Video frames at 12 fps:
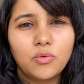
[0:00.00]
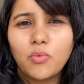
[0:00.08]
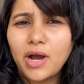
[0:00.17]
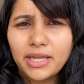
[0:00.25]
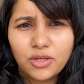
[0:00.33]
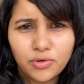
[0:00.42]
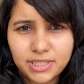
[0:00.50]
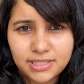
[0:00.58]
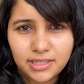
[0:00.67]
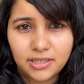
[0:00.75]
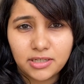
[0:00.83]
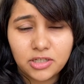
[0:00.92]
Why
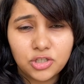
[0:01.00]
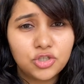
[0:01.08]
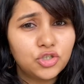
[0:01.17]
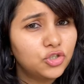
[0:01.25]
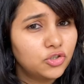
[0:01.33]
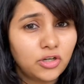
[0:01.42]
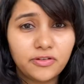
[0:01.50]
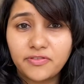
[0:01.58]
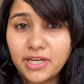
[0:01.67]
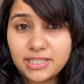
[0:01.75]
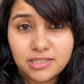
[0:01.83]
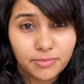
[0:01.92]
USA? Did you not
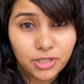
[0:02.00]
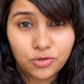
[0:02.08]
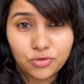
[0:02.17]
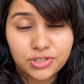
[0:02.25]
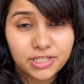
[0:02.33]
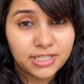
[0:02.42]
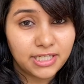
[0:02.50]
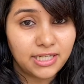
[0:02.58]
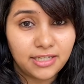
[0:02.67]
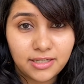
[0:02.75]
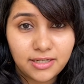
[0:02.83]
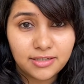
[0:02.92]
find similar courses in
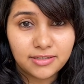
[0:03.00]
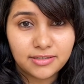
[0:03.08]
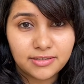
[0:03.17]
India?